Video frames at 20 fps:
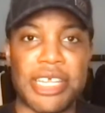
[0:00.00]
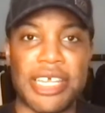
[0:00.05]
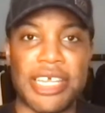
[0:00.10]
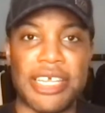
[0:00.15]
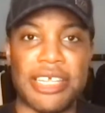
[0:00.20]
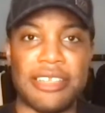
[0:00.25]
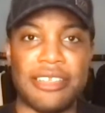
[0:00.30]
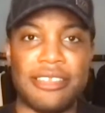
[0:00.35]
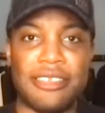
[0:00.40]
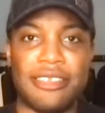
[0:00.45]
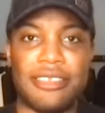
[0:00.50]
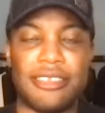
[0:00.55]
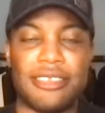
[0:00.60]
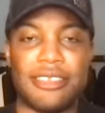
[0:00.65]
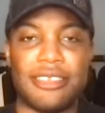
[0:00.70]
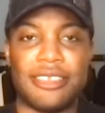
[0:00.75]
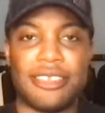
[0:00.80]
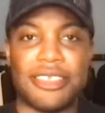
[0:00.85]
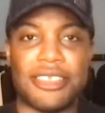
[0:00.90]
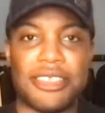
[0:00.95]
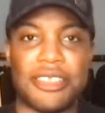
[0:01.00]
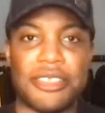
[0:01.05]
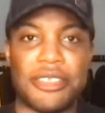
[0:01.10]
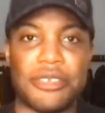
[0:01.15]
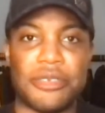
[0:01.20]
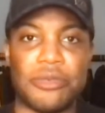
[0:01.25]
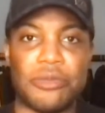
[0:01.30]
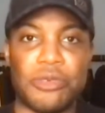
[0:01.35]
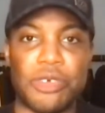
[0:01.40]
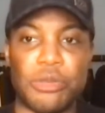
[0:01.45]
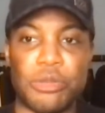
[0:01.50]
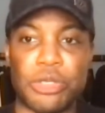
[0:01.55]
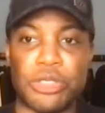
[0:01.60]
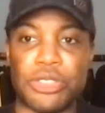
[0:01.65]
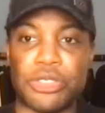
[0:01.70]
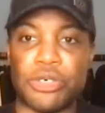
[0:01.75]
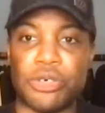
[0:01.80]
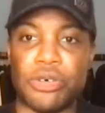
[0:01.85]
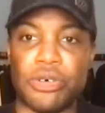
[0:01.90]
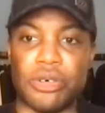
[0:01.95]
in, we
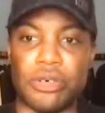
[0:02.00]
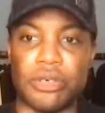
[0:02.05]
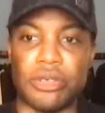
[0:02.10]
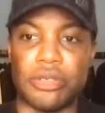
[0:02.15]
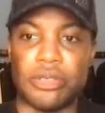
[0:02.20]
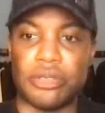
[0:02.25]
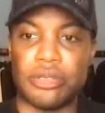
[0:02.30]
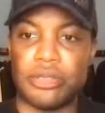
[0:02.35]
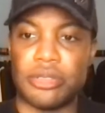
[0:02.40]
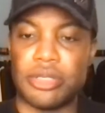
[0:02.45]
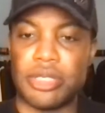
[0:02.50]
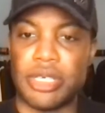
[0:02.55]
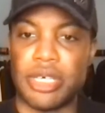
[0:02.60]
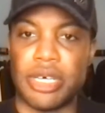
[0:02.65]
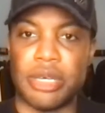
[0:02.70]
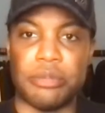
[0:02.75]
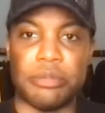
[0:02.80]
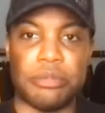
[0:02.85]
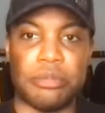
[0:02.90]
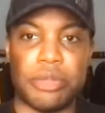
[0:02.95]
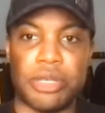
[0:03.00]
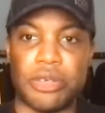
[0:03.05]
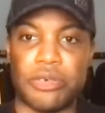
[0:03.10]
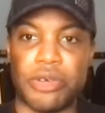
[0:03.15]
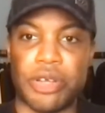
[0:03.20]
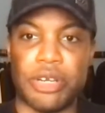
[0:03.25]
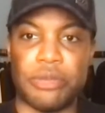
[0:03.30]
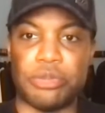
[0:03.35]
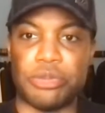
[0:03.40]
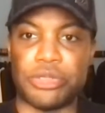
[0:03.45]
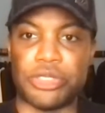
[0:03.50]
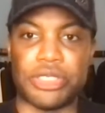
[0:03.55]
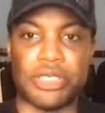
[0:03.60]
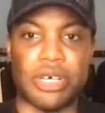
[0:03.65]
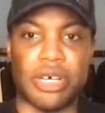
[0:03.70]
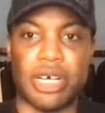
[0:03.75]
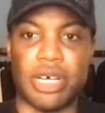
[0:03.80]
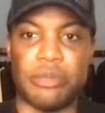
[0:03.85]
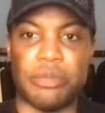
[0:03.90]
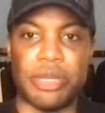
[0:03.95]
almost score. Incredible
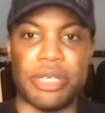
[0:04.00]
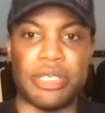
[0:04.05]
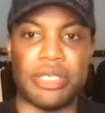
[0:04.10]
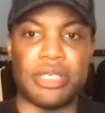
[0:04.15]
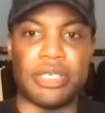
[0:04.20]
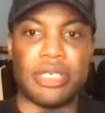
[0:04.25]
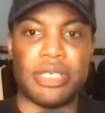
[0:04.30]
start. I mean,